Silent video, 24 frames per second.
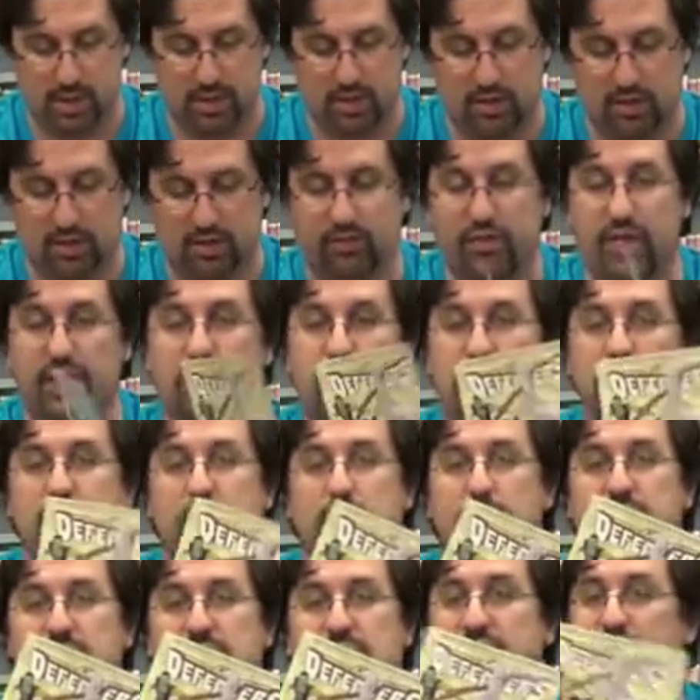Defenders
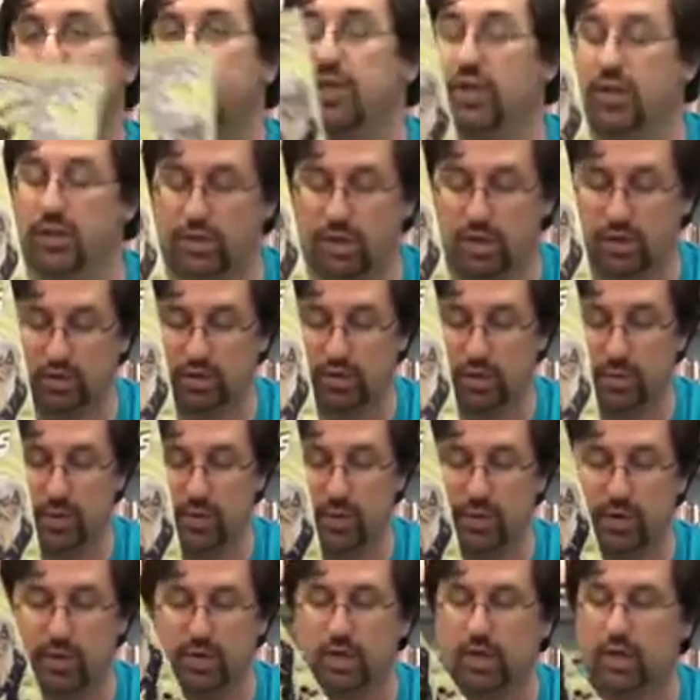#7 continues to be
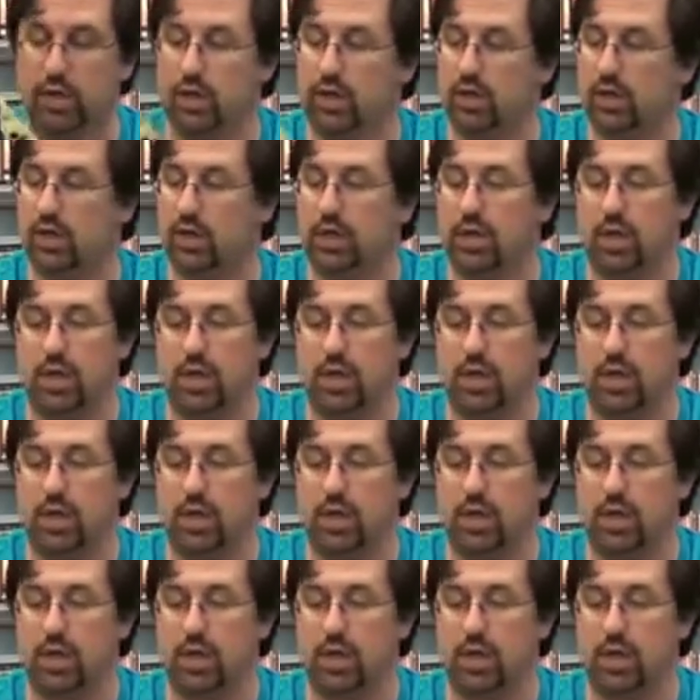really good.